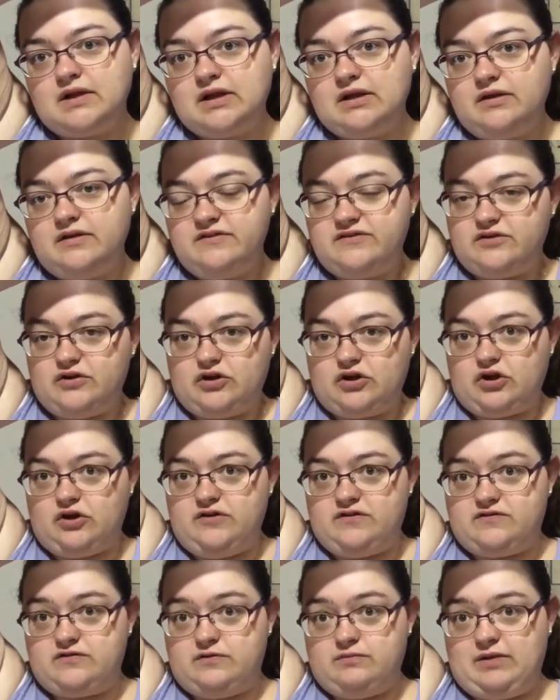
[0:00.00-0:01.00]
So it goes
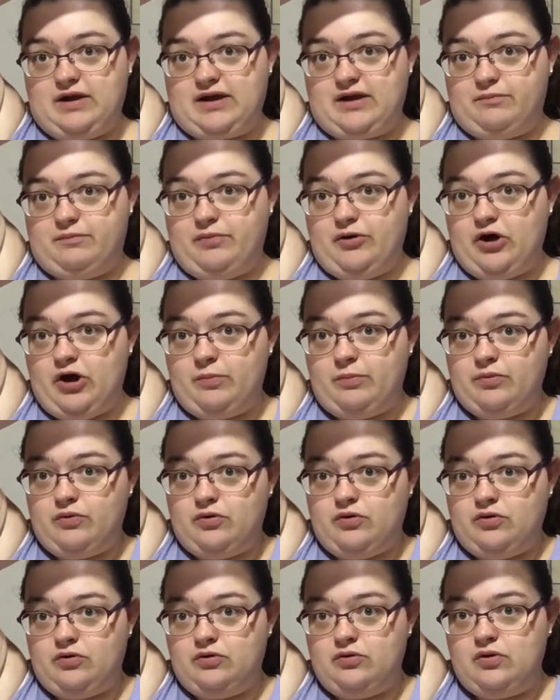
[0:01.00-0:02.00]
from like a
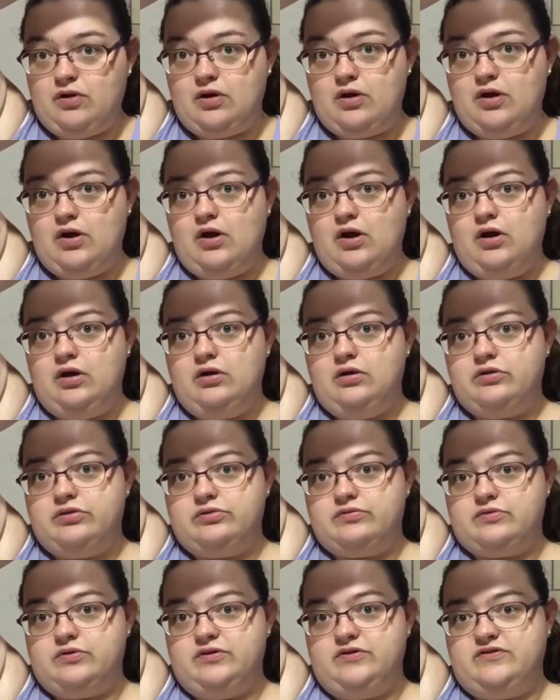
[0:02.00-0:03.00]
purple
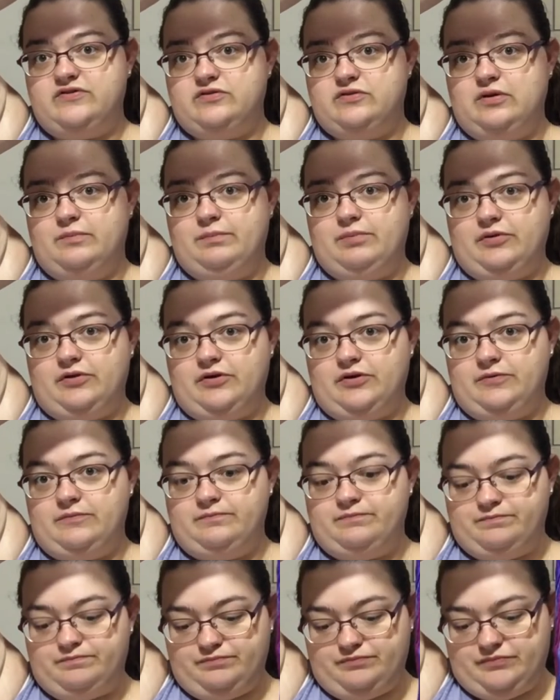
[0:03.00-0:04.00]
through to a blue
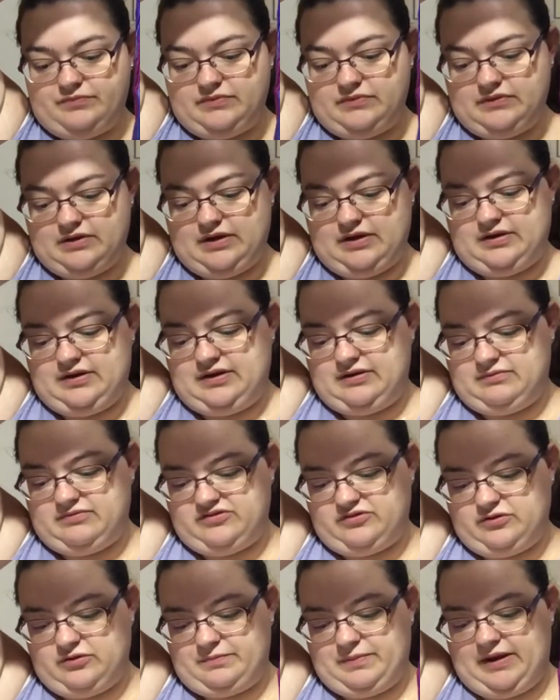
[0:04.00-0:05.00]
and then to
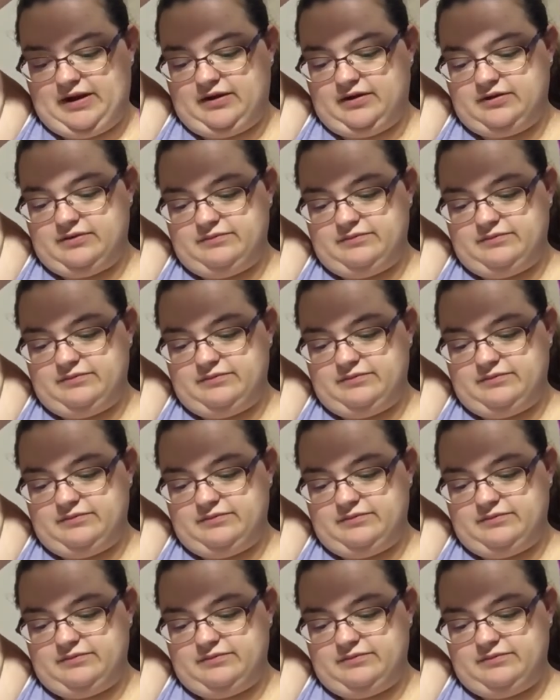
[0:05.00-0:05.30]
a pink.